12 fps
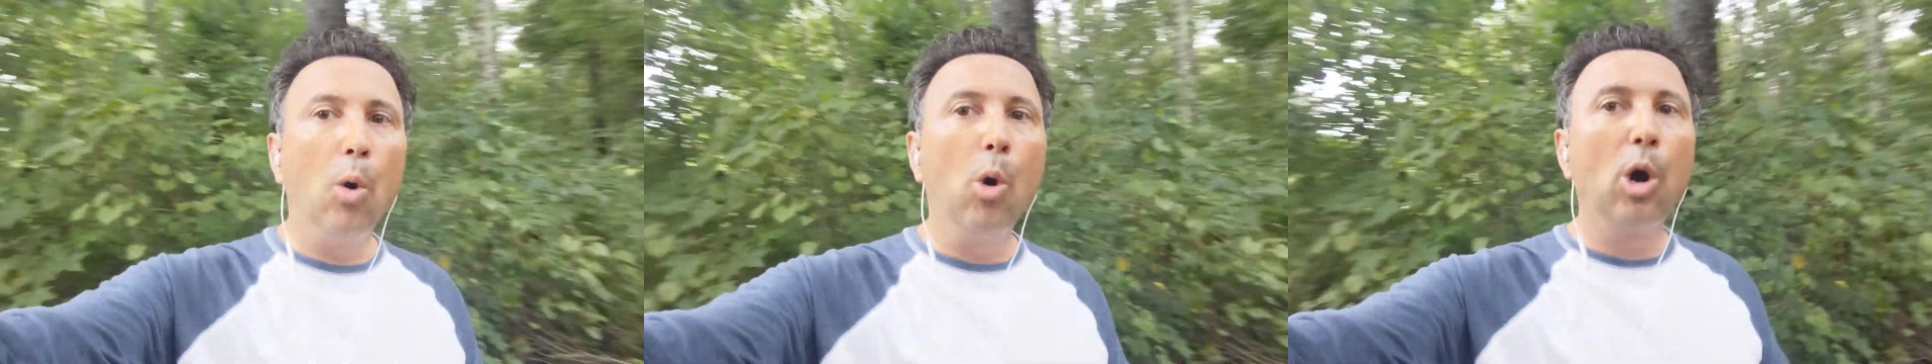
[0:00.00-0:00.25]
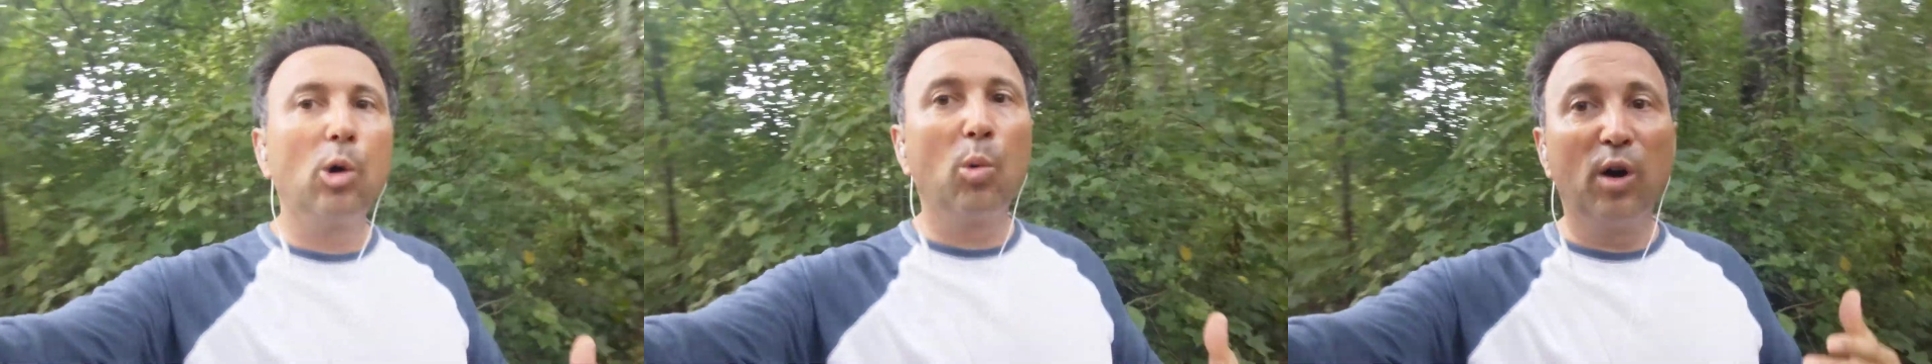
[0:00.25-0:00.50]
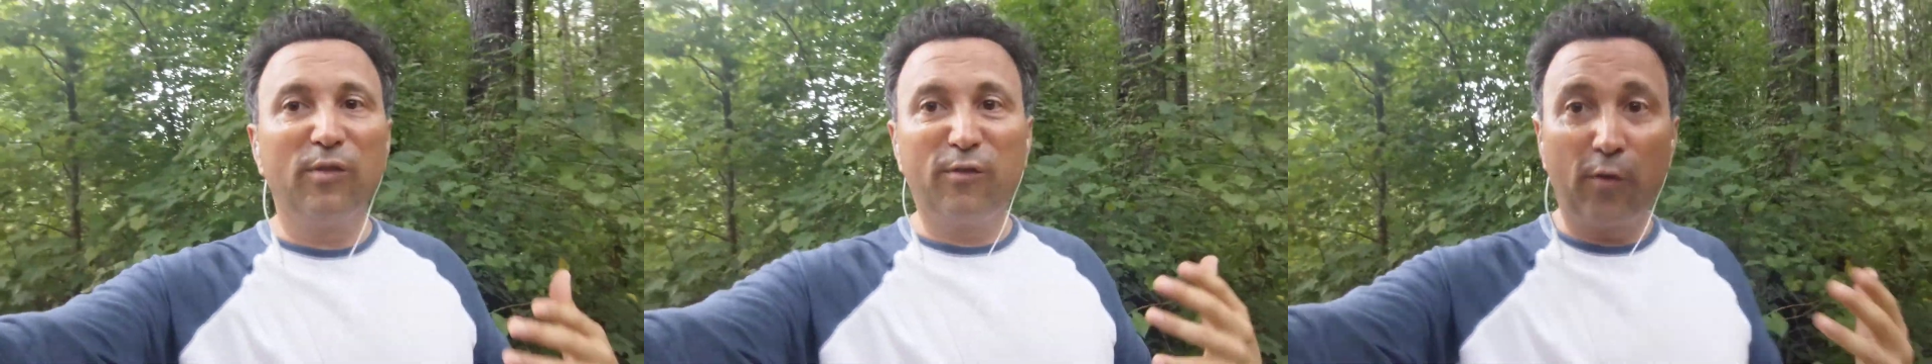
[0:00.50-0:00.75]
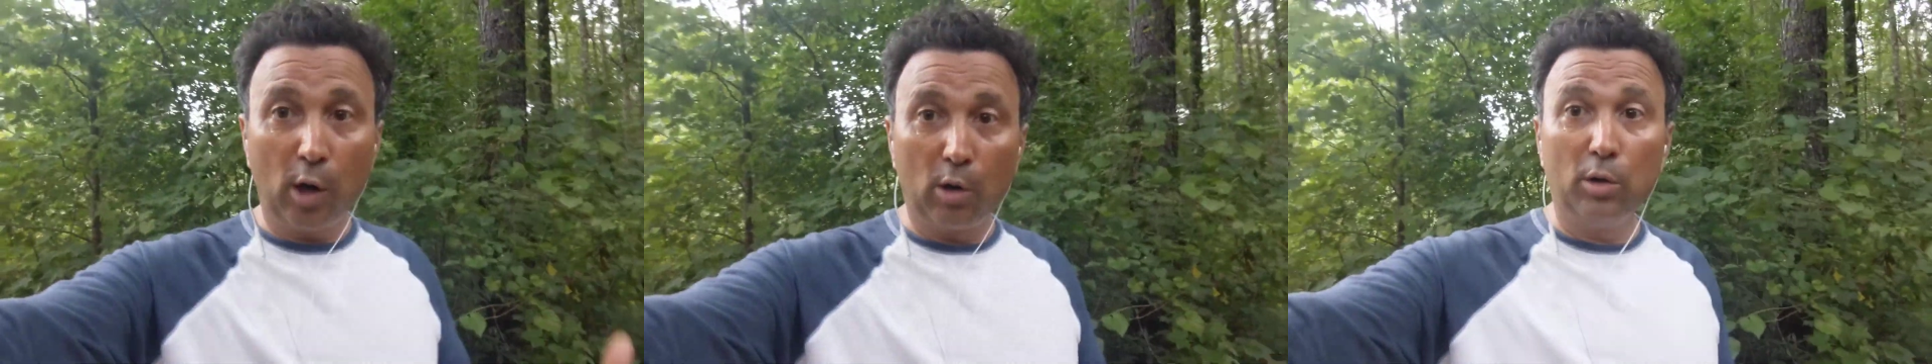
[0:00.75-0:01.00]
or
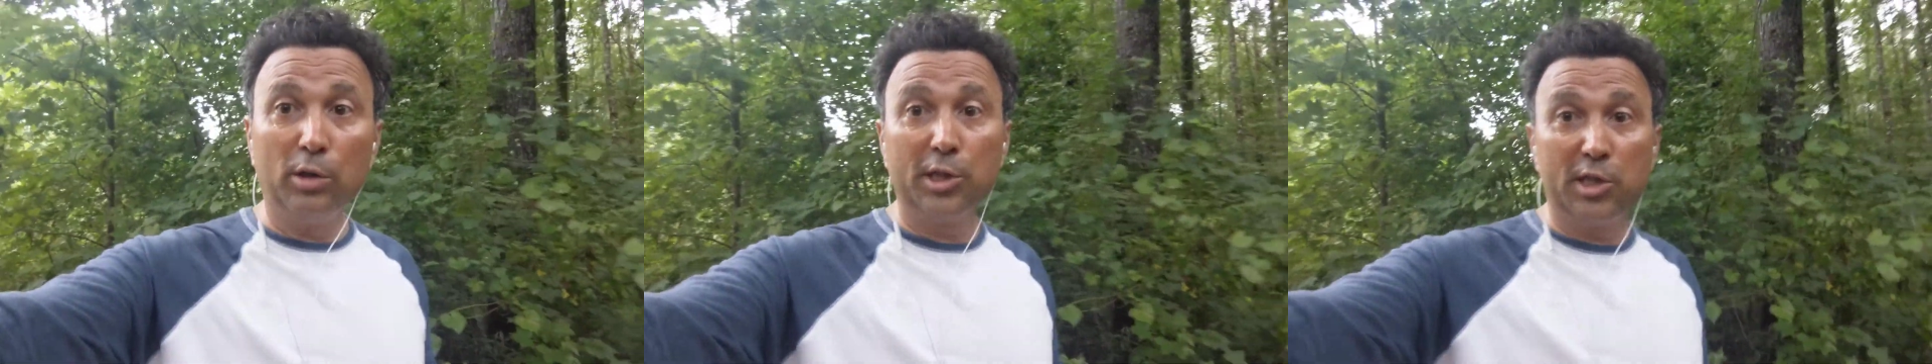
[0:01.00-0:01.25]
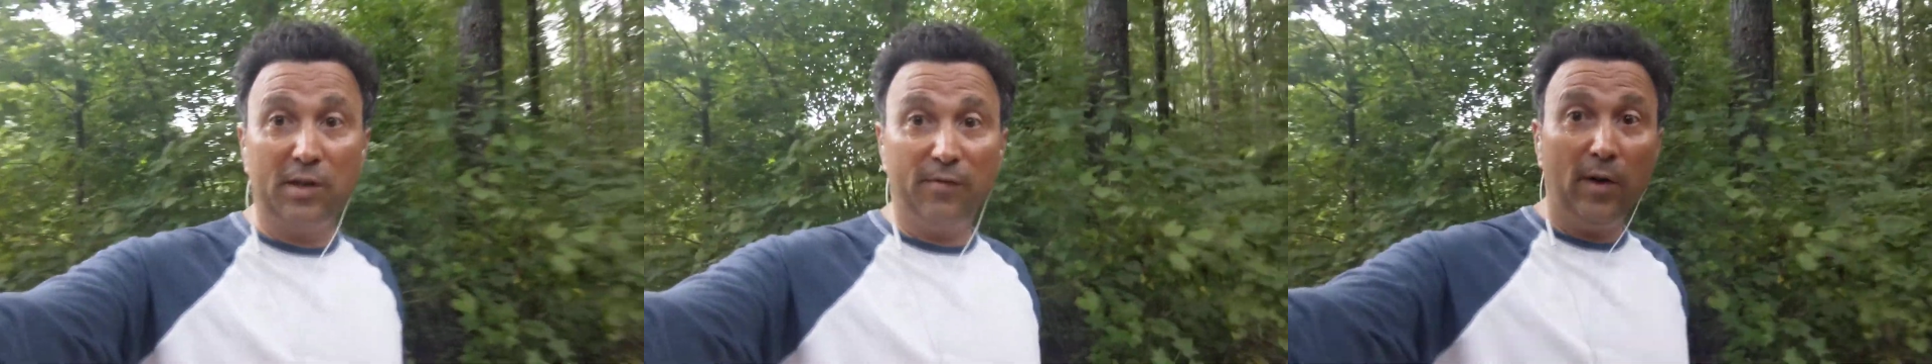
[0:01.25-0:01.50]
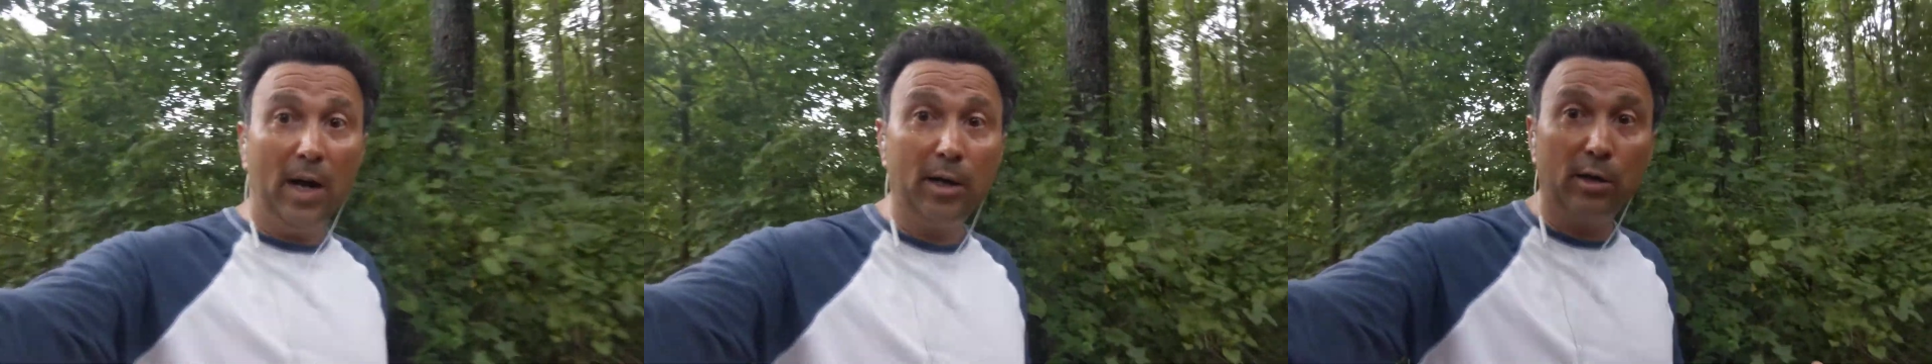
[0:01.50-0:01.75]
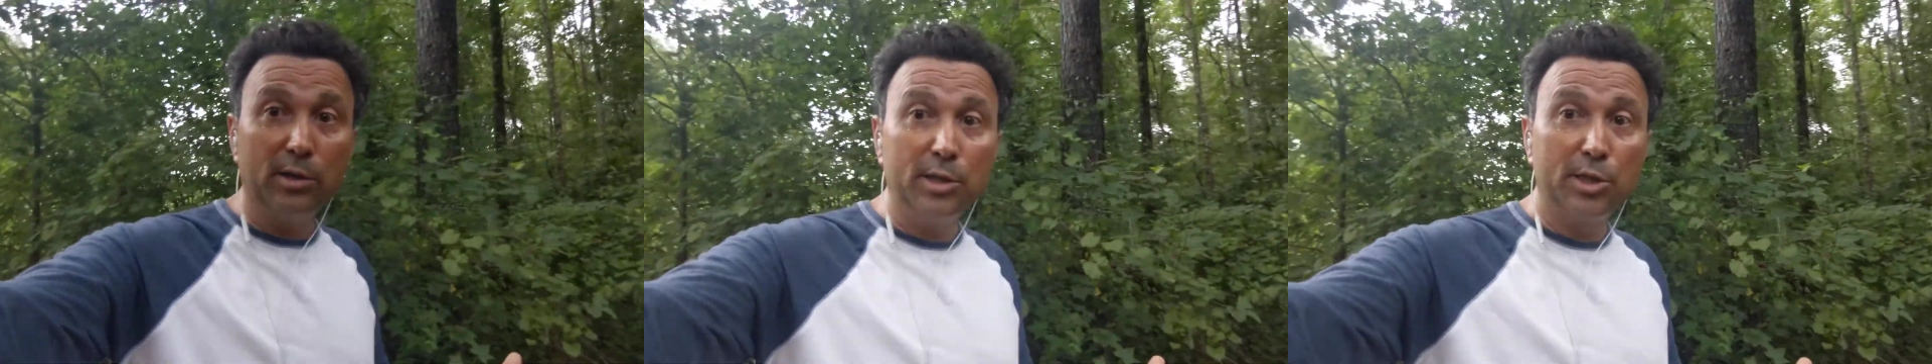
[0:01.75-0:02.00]
referrals to
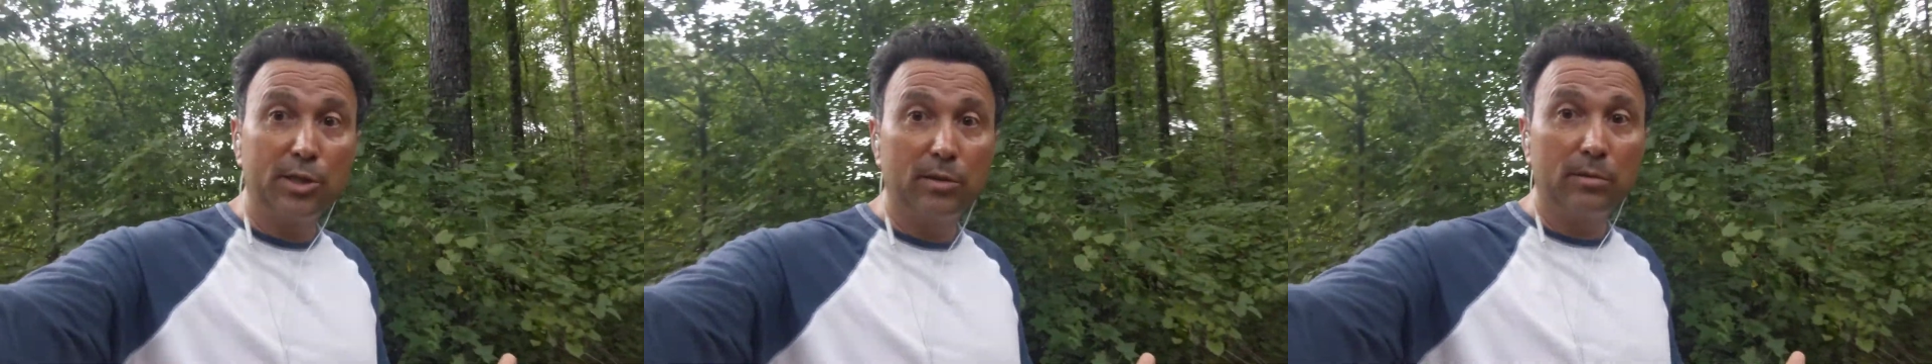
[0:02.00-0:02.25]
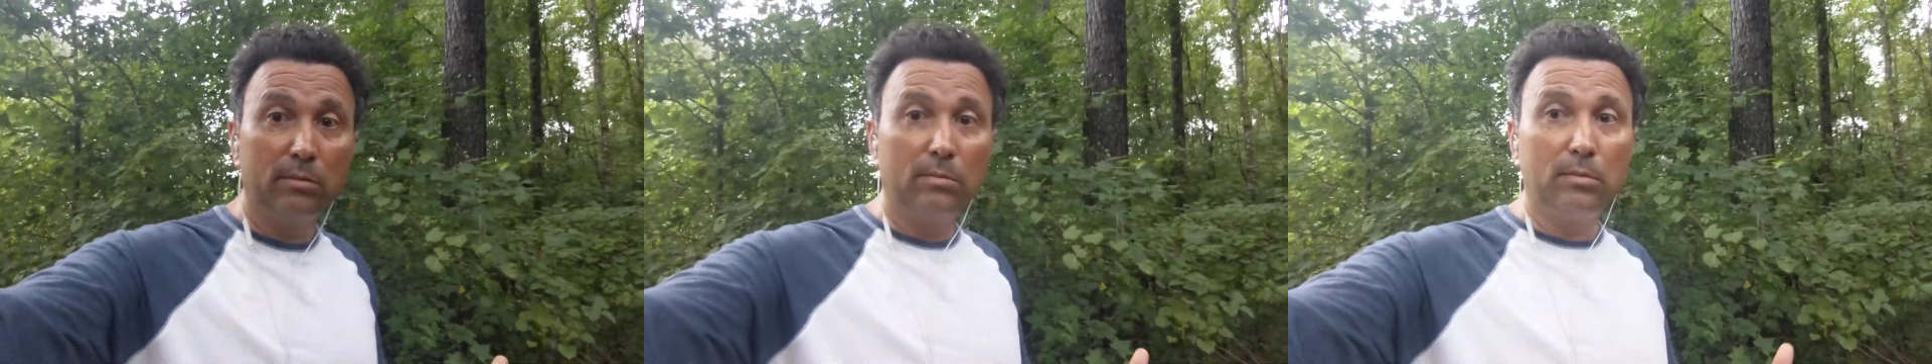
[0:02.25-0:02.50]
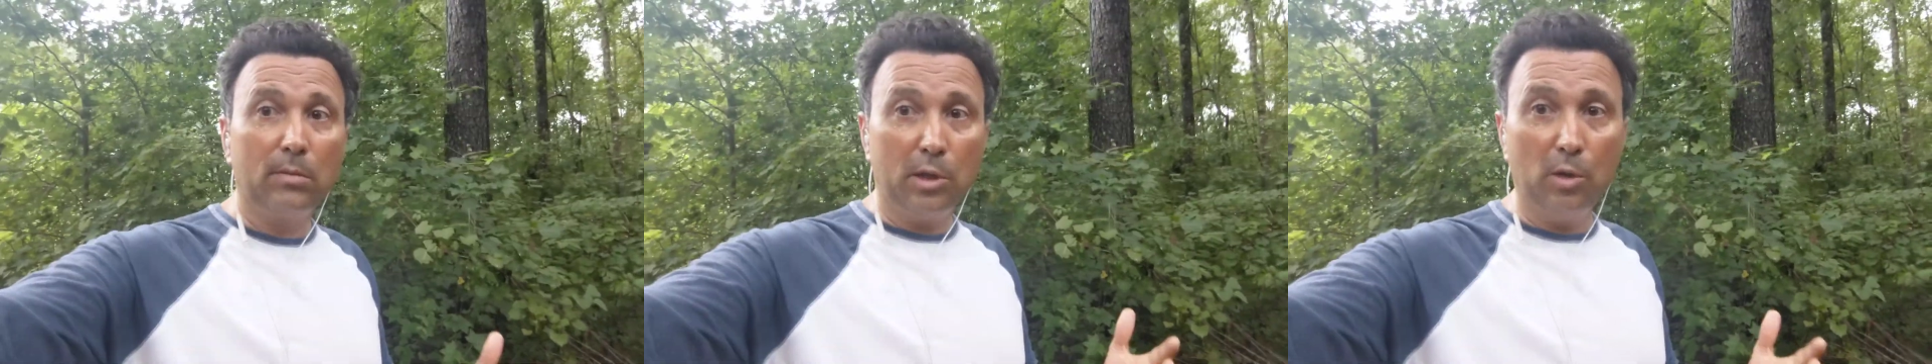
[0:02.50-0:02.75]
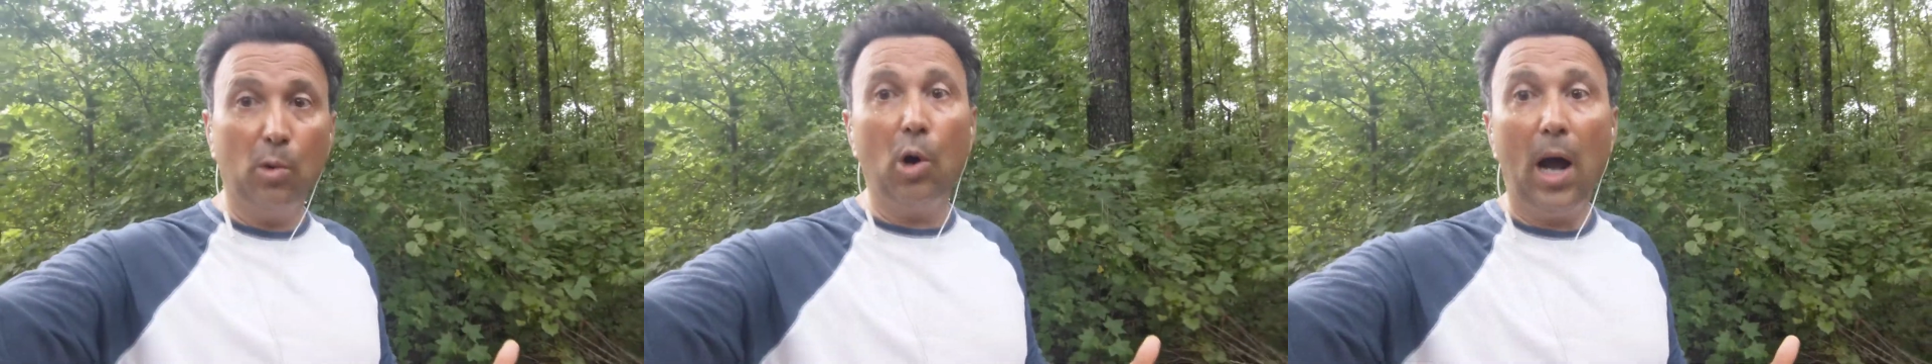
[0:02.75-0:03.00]
funders
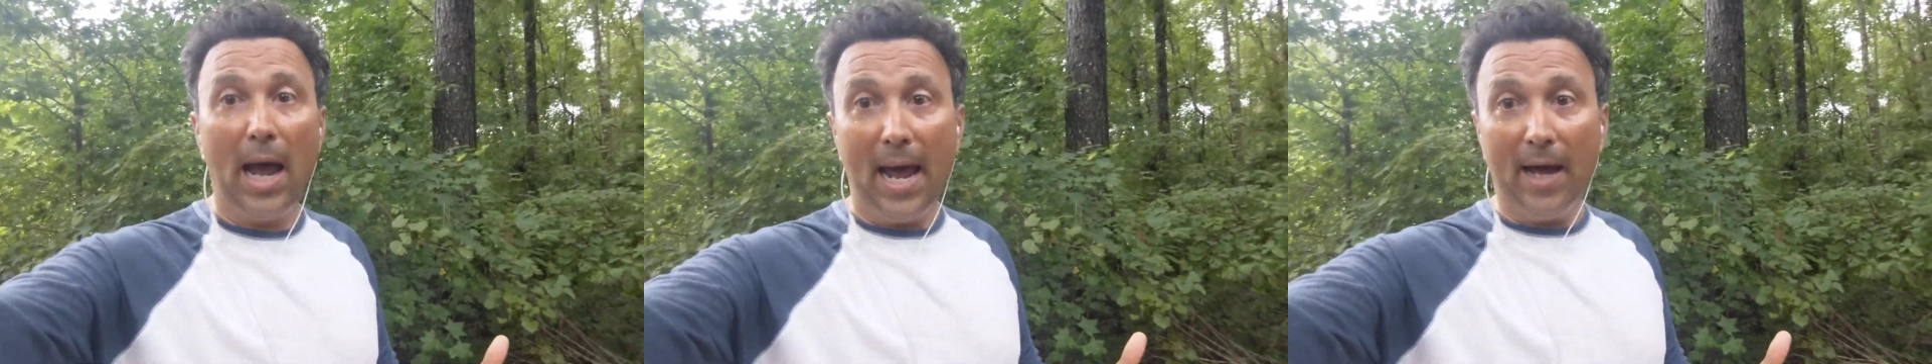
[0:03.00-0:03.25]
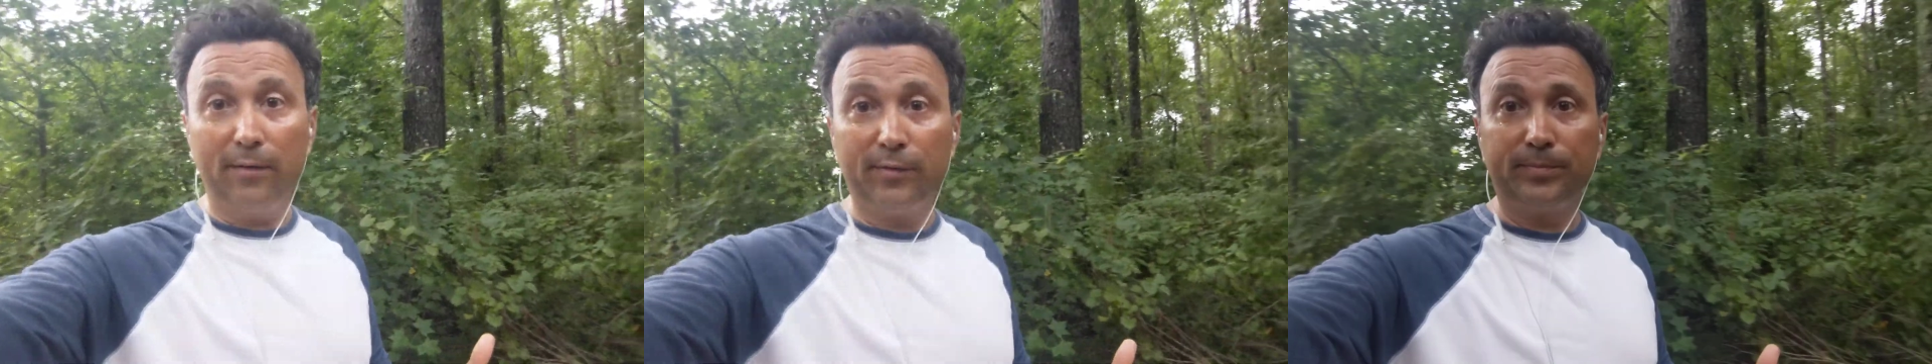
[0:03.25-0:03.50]
you will have.